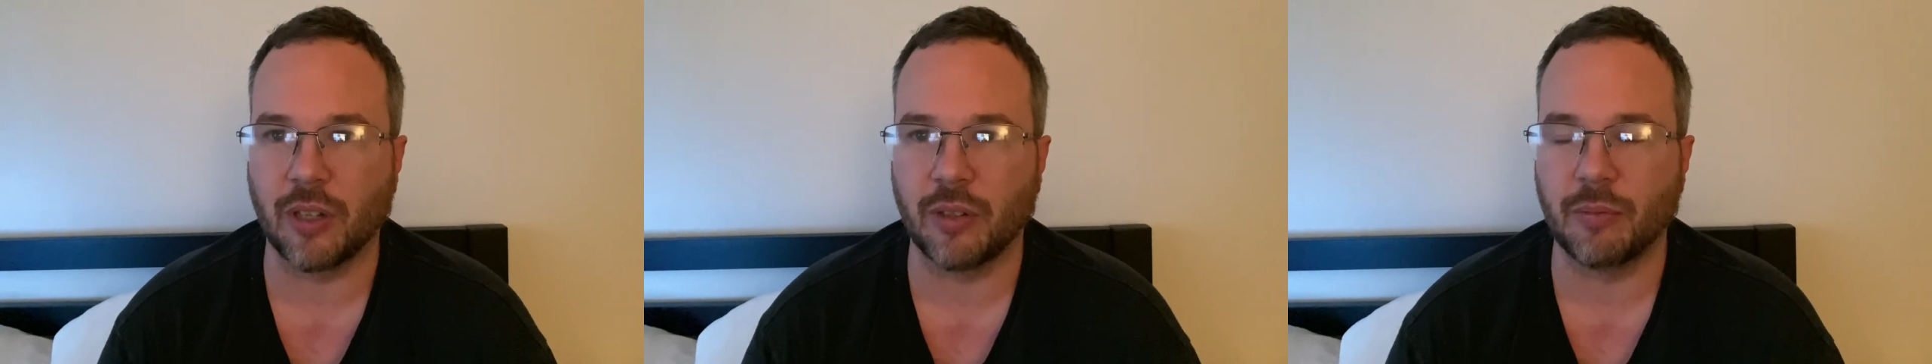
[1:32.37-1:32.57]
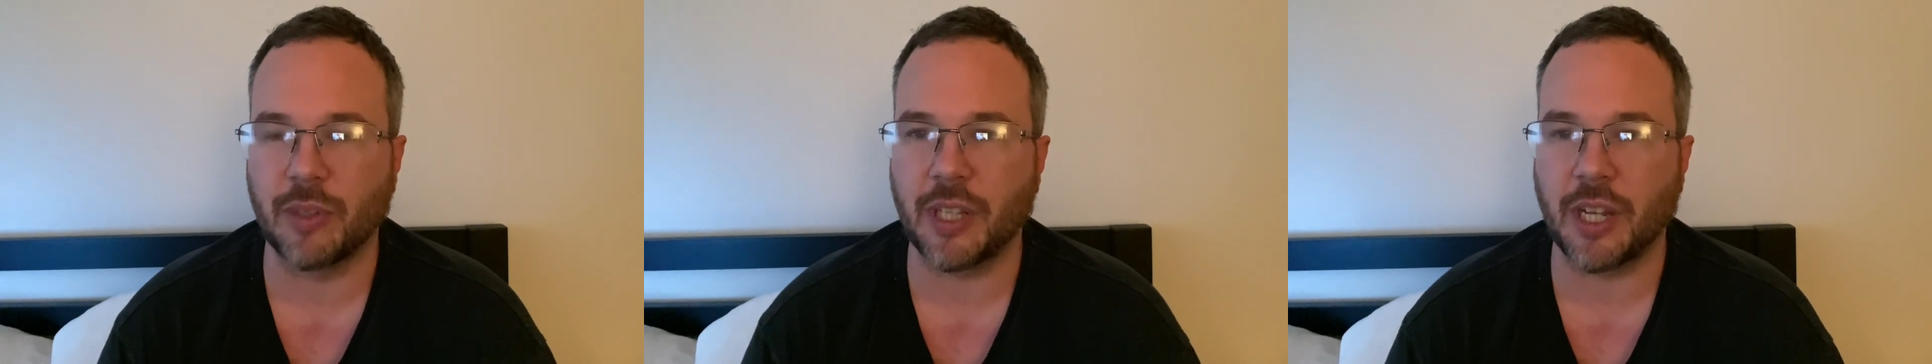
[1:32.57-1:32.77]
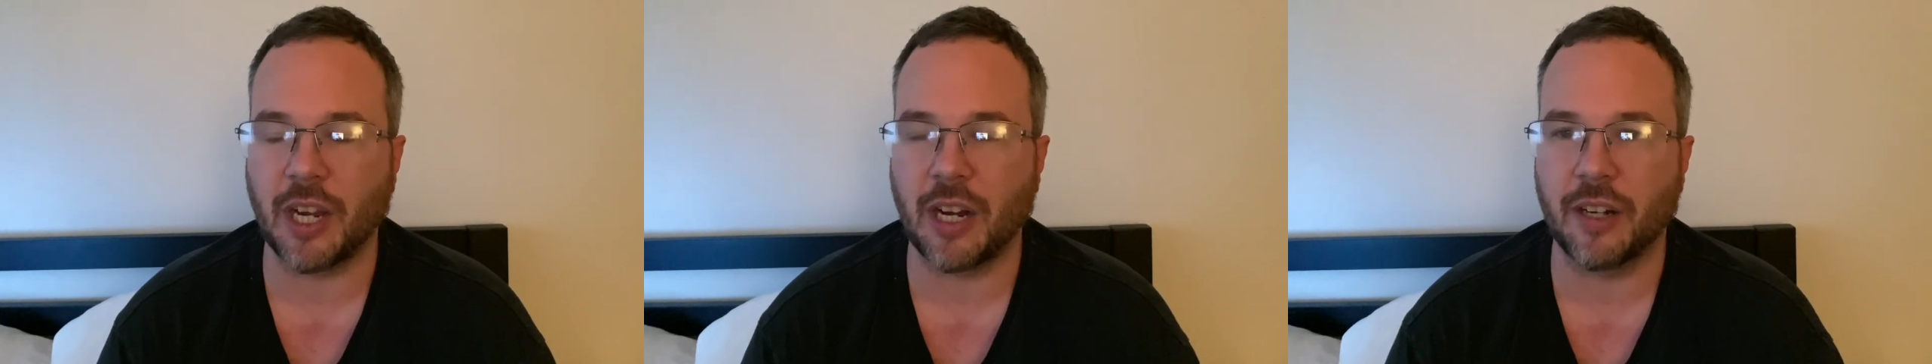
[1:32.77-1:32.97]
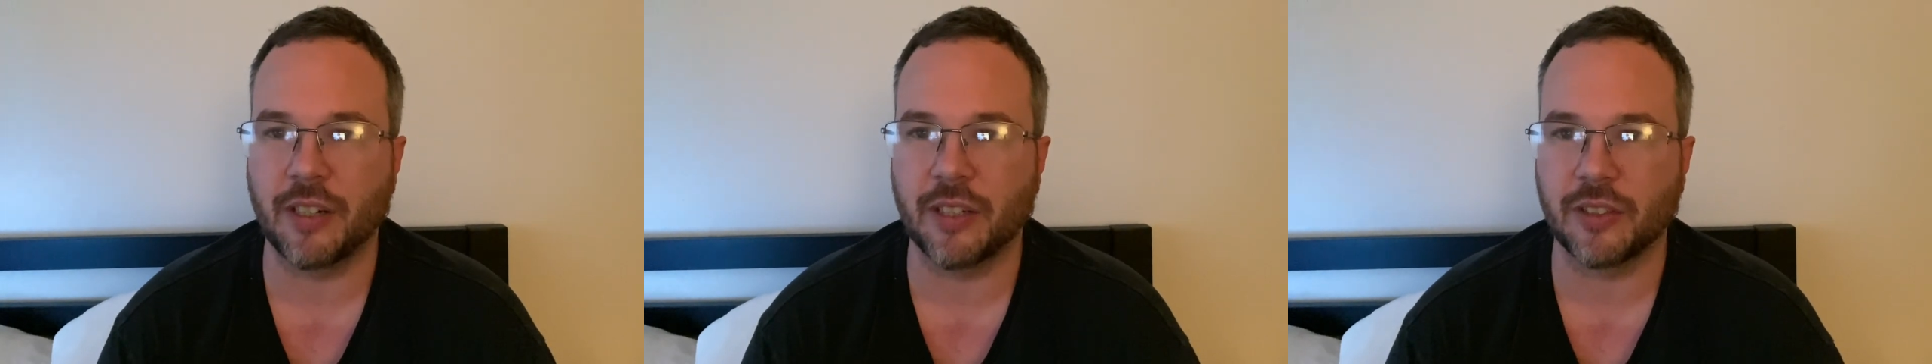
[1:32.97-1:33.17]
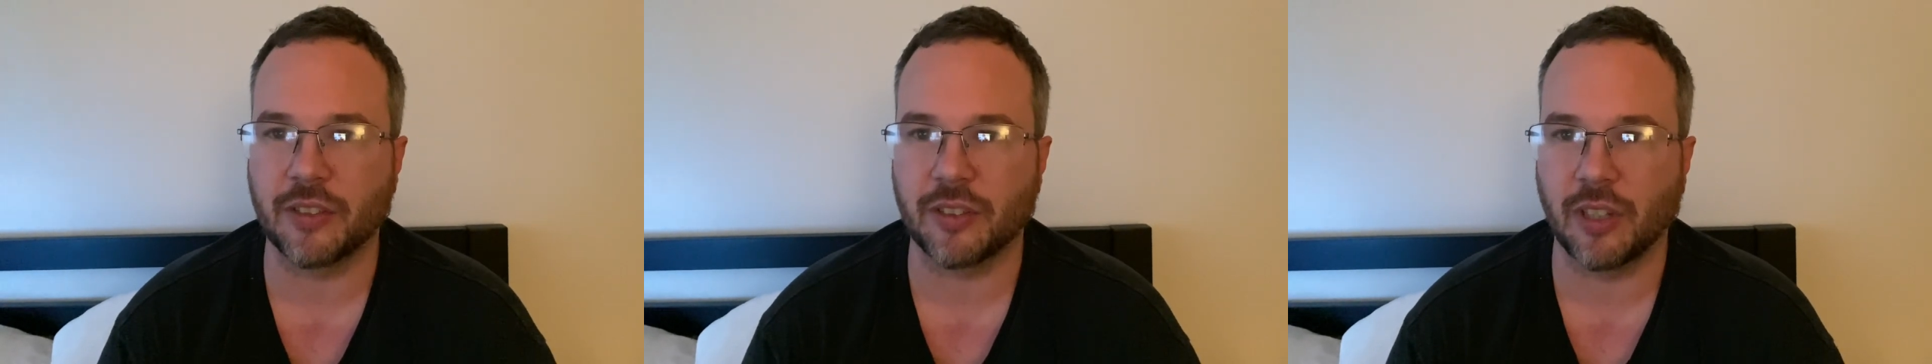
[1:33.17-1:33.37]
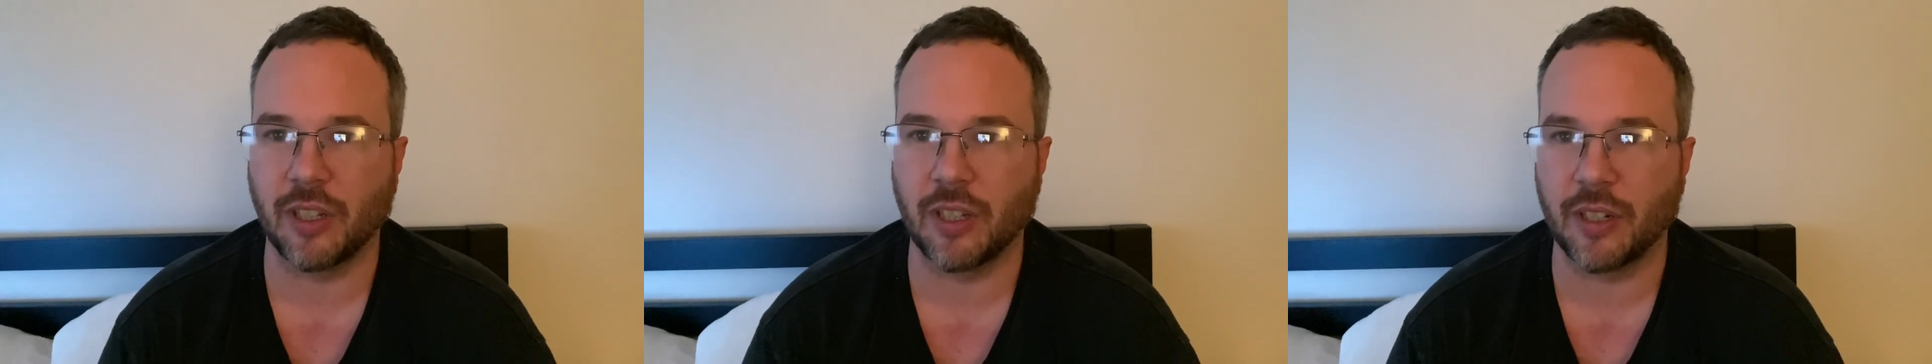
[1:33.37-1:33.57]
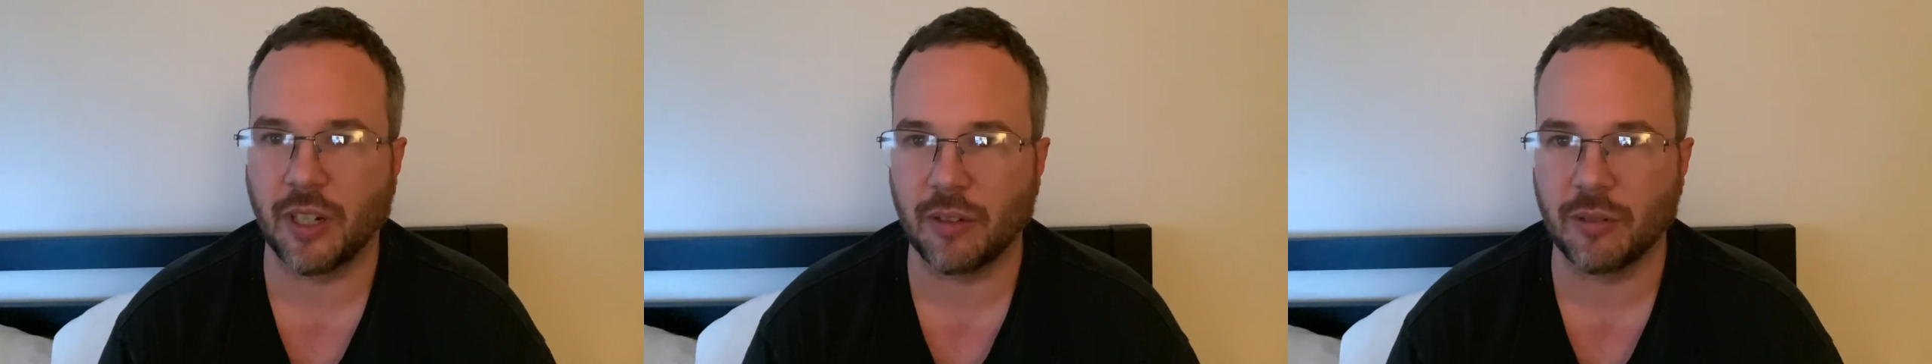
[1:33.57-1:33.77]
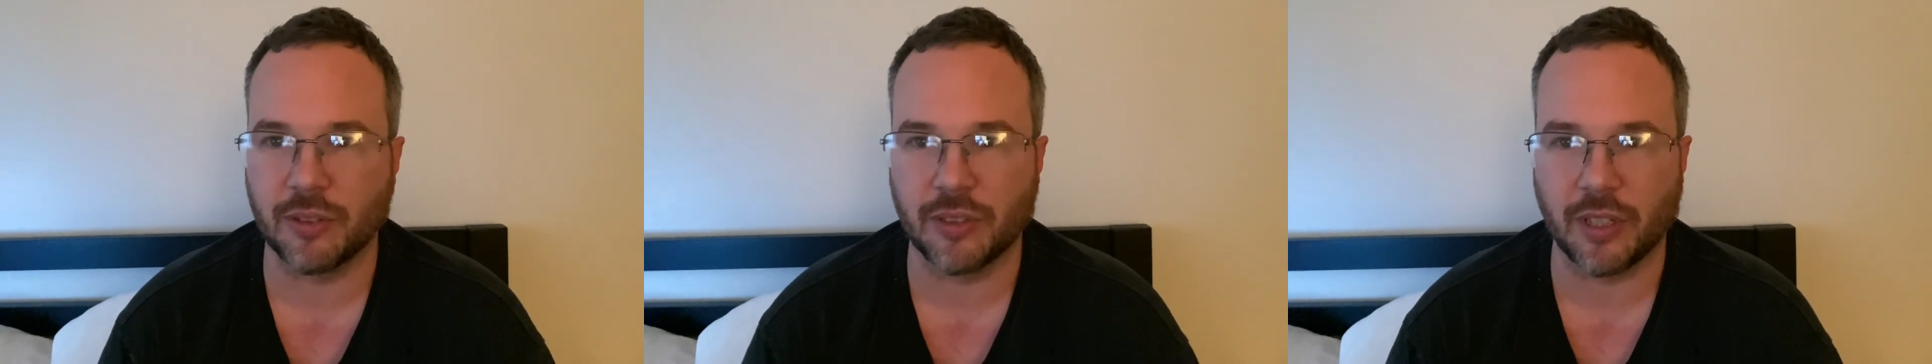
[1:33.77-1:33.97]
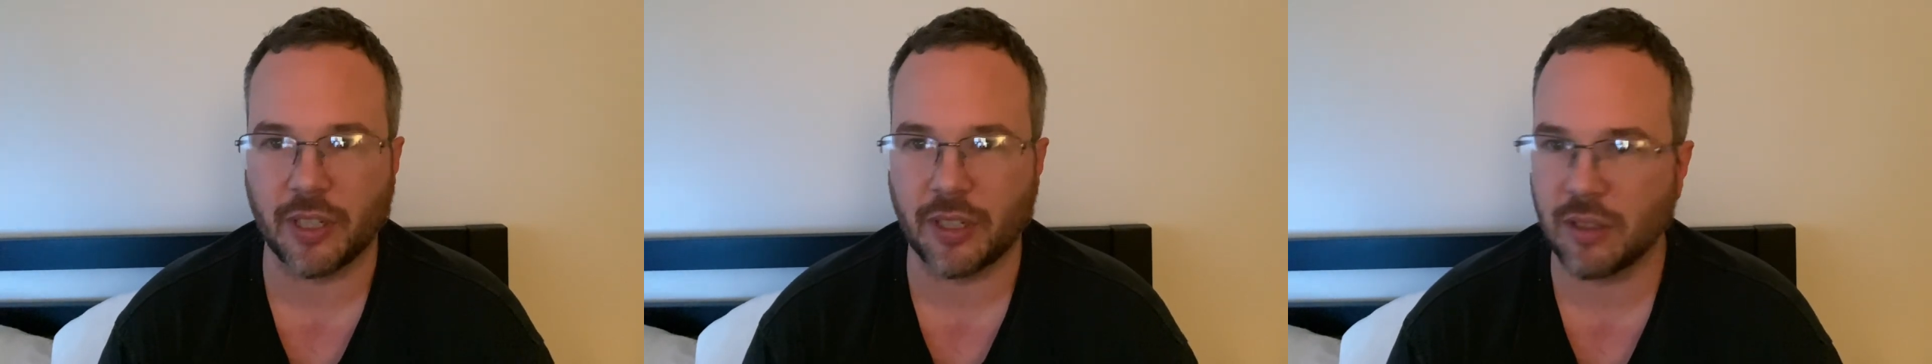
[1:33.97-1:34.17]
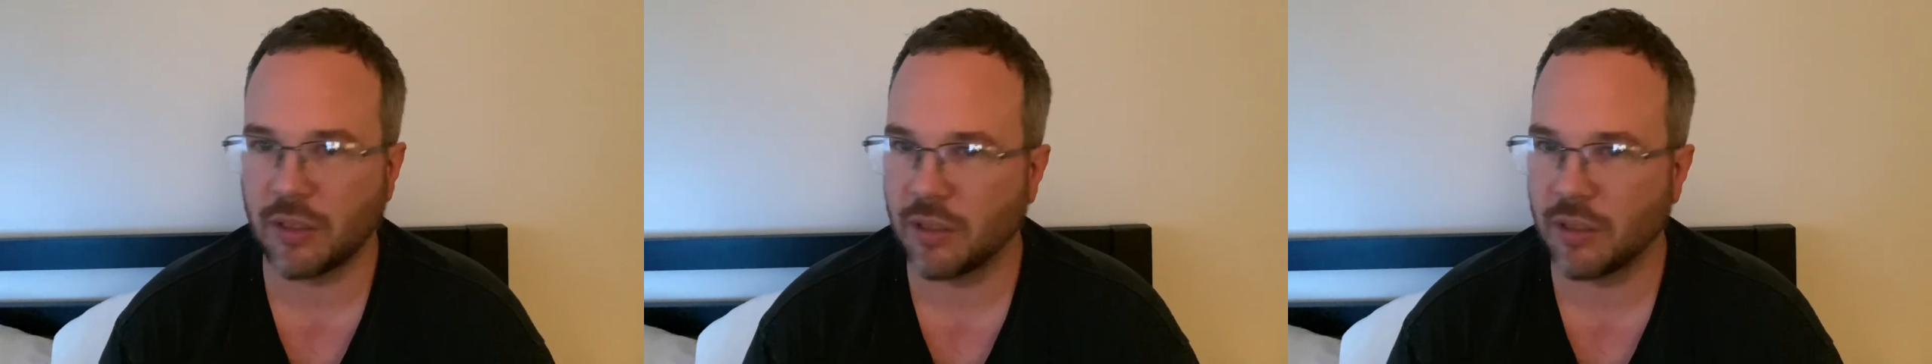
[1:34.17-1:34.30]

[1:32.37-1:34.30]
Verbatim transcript: And when they hired his son, I was like,